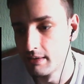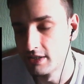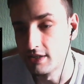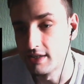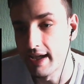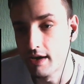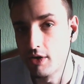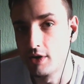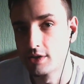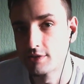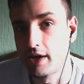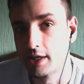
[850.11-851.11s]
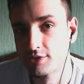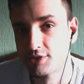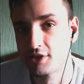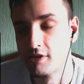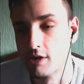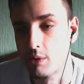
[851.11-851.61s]
So yeah, guys, thanks for
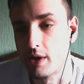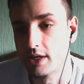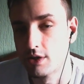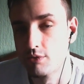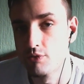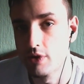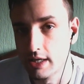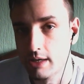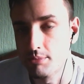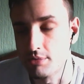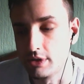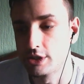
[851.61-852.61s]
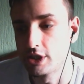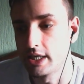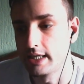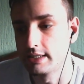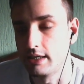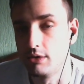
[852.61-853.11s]
the request. I really
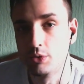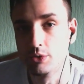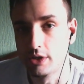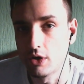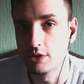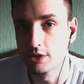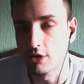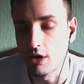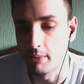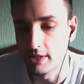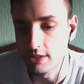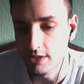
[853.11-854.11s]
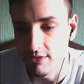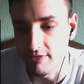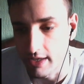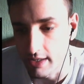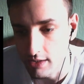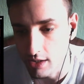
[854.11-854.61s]
appreciate it and all the nice comments.
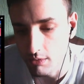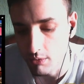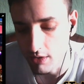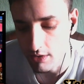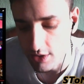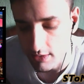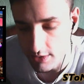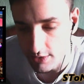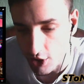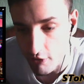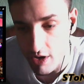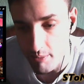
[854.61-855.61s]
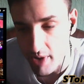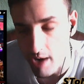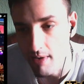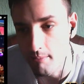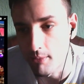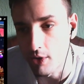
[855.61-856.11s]
Thank you. And sorry about
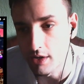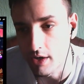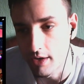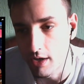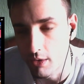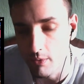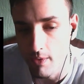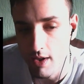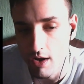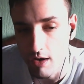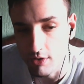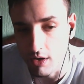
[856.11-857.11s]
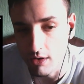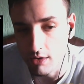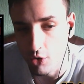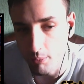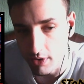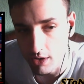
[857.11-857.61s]
my mic. I know I've got a
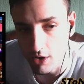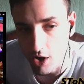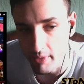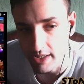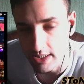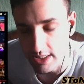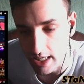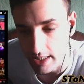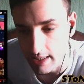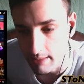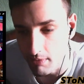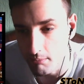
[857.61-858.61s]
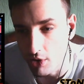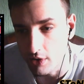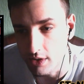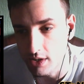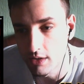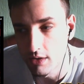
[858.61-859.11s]
couple of comments saying that my
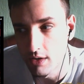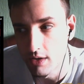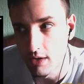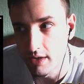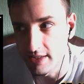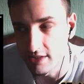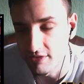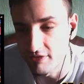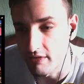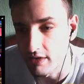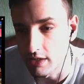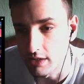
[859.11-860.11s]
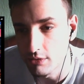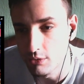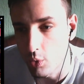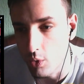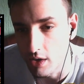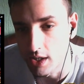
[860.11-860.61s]
mic is very
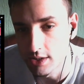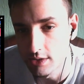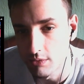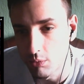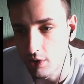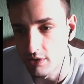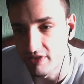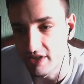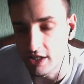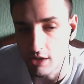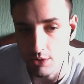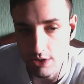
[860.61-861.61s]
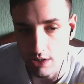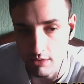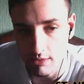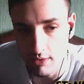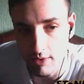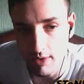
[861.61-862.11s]
quiet while the video is
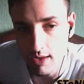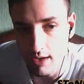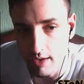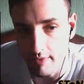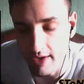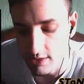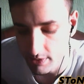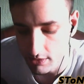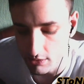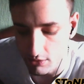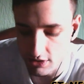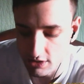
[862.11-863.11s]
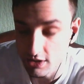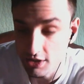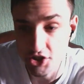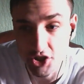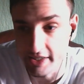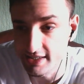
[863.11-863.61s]
on, and that's because it's a
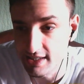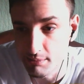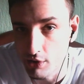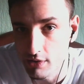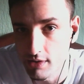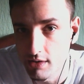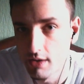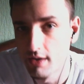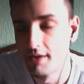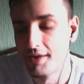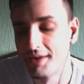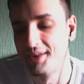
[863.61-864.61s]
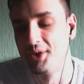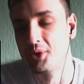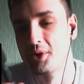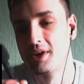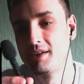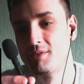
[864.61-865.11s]
shitty mic.
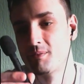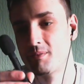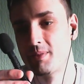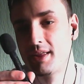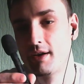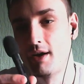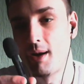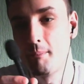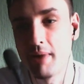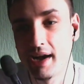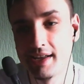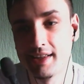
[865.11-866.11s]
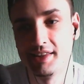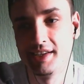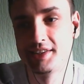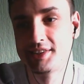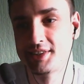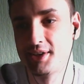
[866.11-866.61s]
Look at it. I made
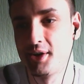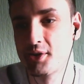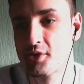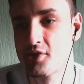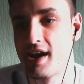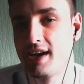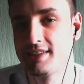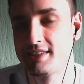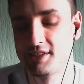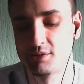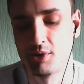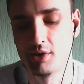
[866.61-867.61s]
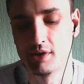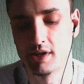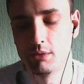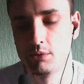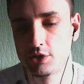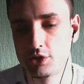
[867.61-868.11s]
this. I created this mic.
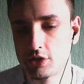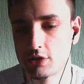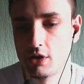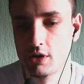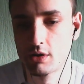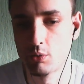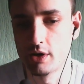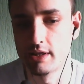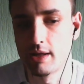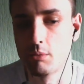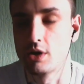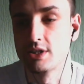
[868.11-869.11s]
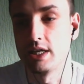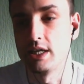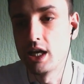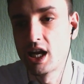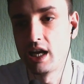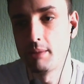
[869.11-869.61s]
It was just like one of them ones that you
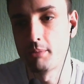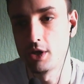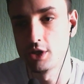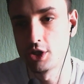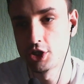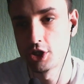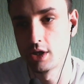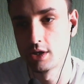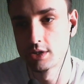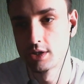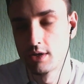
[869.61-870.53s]
clip on your shirt.